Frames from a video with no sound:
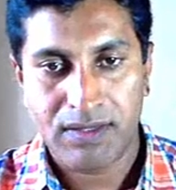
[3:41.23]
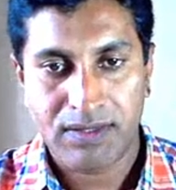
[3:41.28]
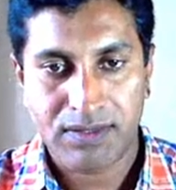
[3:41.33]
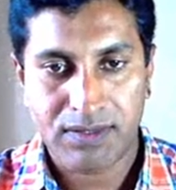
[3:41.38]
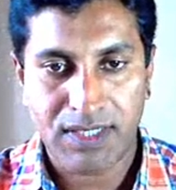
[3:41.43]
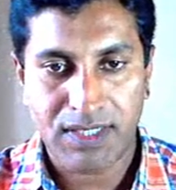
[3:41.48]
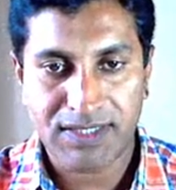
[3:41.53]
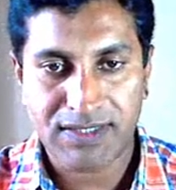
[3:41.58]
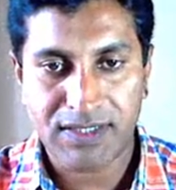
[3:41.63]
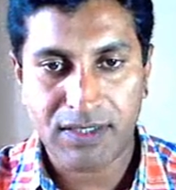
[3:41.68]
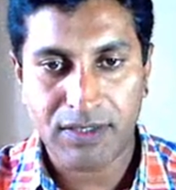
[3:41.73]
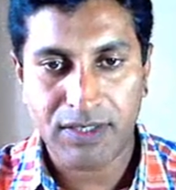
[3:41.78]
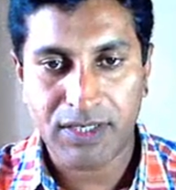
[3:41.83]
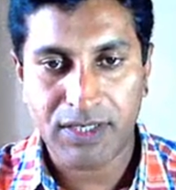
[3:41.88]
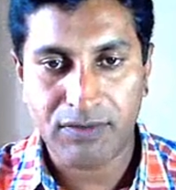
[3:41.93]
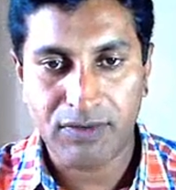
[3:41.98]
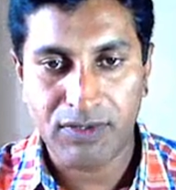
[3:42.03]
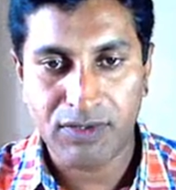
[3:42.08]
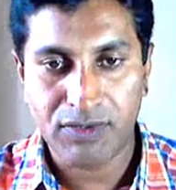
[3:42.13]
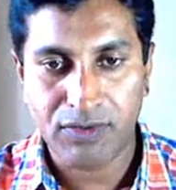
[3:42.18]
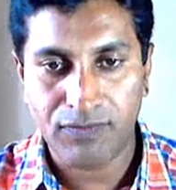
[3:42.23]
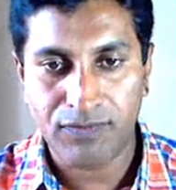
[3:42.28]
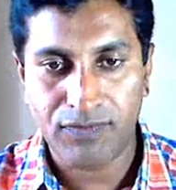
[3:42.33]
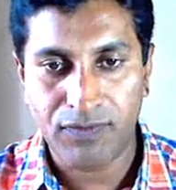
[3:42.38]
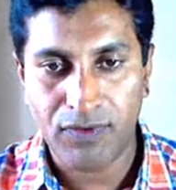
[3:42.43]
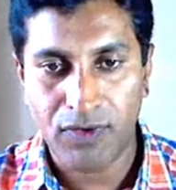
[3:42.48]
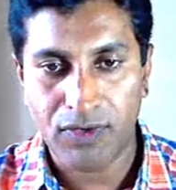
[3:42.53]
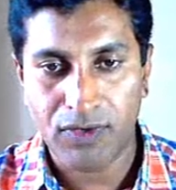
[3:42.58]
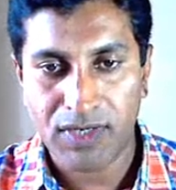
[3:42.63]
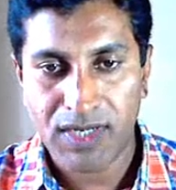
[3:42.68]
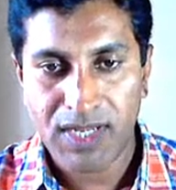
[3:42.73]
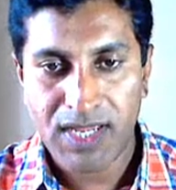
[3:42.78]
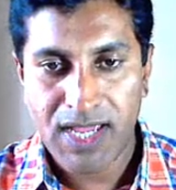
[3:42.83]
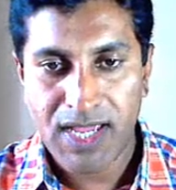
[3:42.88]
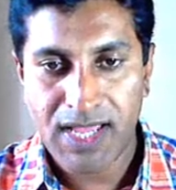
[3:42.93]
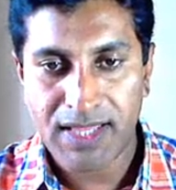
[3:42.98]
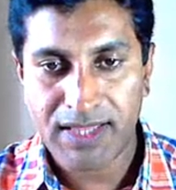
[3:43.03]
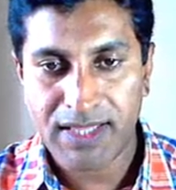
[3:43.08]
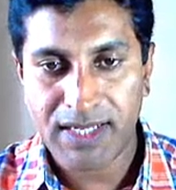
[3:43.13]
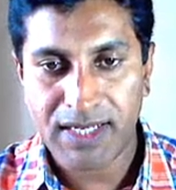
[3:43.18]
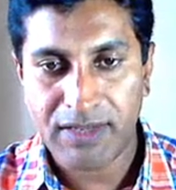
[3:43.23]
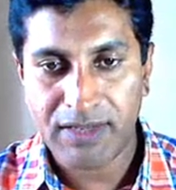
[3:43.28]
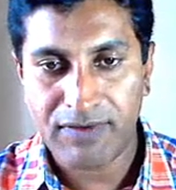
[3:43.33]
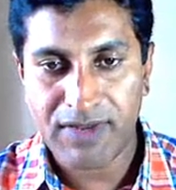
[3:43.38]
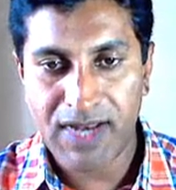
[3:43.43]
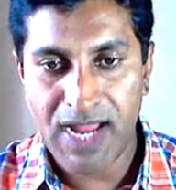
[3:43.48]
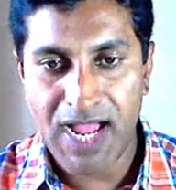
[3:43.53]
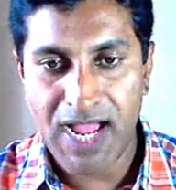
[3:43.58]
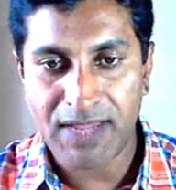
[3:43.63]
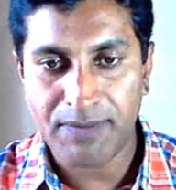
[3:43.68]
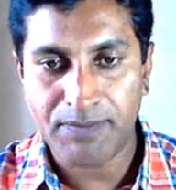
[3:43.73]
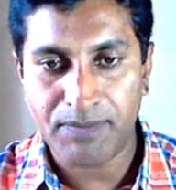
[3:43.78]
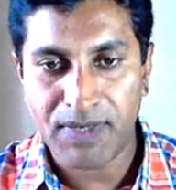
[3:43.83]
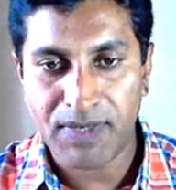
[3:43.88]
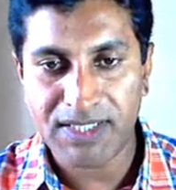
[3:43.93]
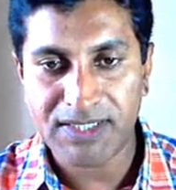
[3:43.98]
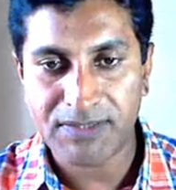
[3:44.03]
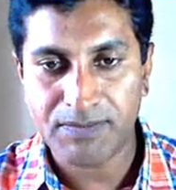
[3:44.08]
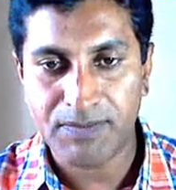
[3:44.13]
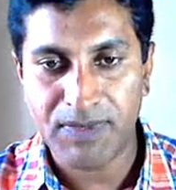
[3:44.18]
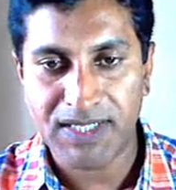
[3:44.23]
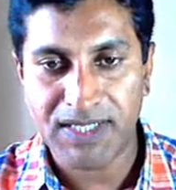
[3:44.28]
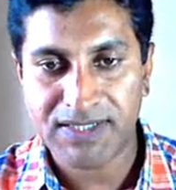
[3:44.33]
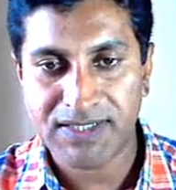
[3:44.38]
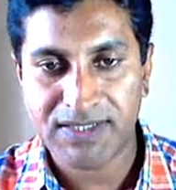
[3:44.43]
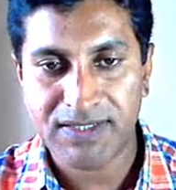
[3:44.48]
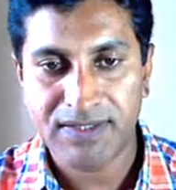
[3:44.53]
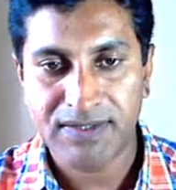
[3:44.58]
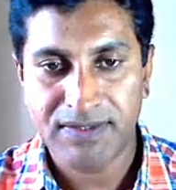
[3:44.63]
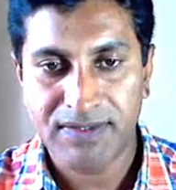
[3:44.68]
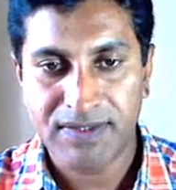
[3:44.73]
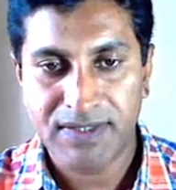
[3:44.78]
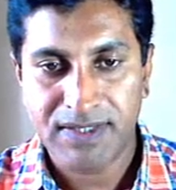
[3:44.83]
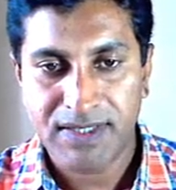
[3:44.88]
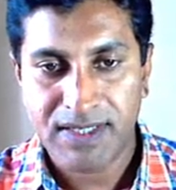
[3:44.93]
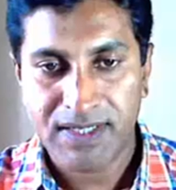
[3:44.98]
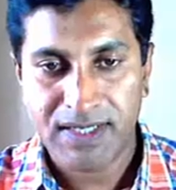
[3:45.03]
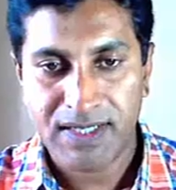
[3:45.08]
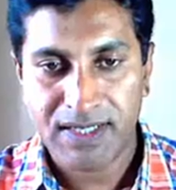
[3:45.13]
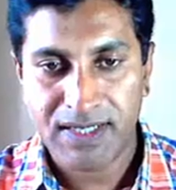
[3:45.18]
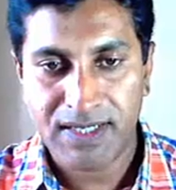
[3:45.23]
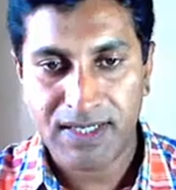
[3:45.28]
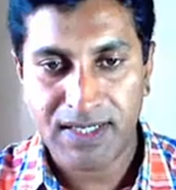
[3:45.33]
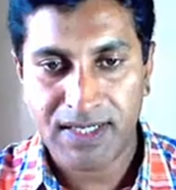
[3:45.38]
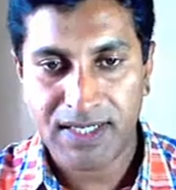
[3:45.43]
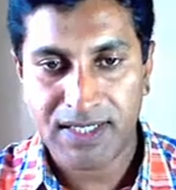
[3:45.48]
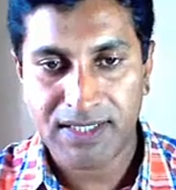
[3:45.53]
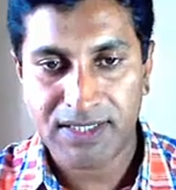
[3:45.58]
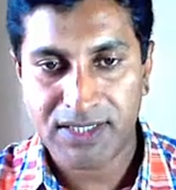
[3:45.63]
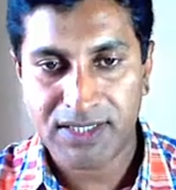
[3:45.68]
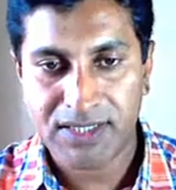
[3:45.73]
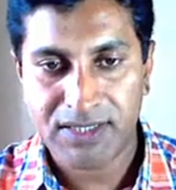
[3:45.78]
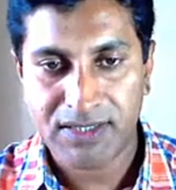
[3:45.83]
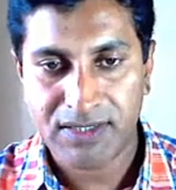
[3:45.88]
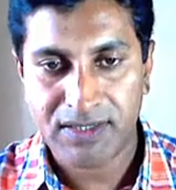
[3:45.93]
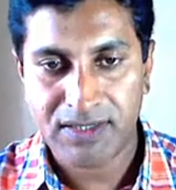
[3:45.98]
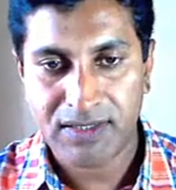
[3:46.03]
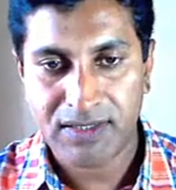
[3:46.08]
So less than or equal to 4, and then give her I plus plus and